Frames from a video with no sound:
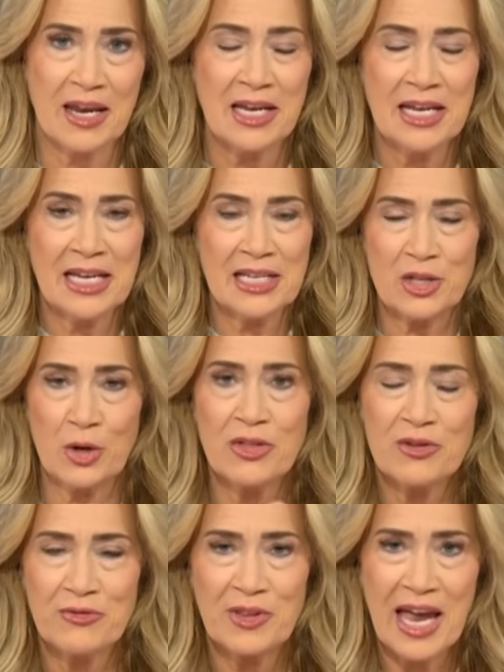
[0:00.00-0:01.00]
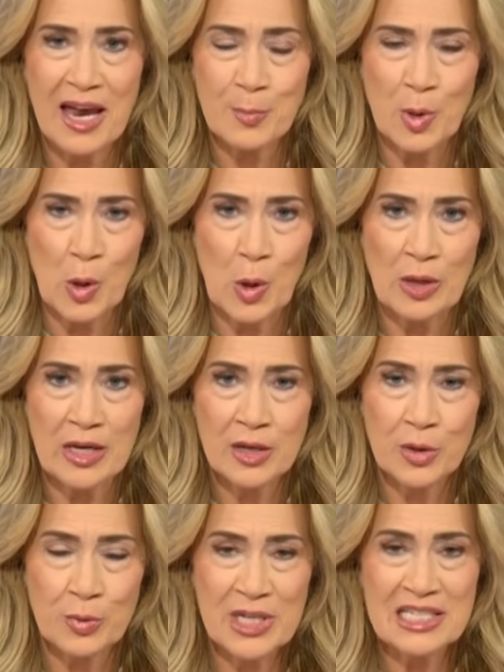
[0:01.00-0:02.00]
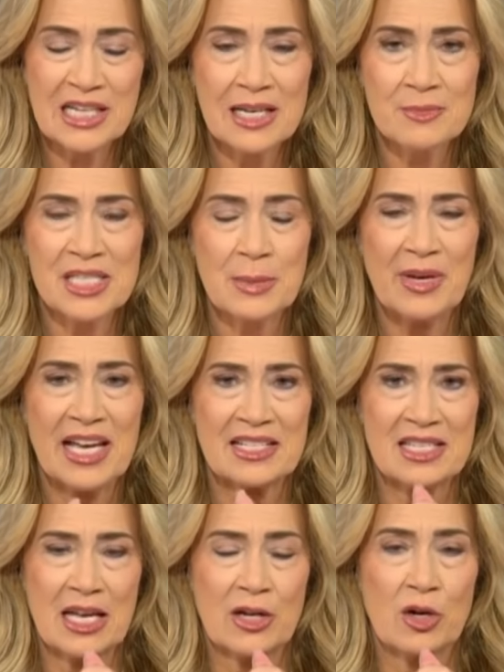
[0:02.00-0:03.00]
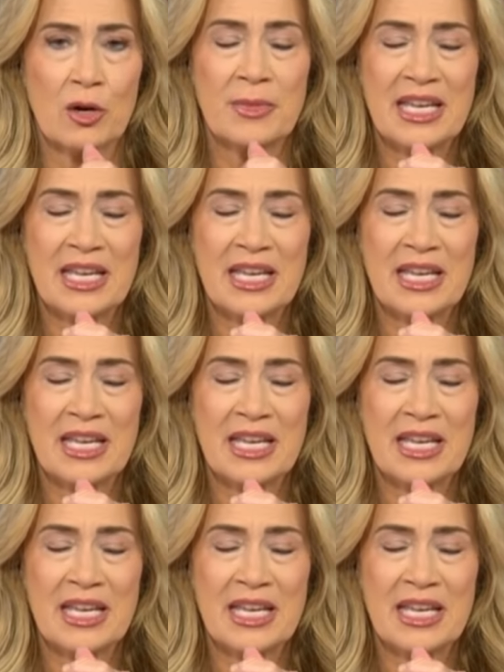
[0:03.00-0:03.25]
And he saw the flagpole. 3 times he passed that home.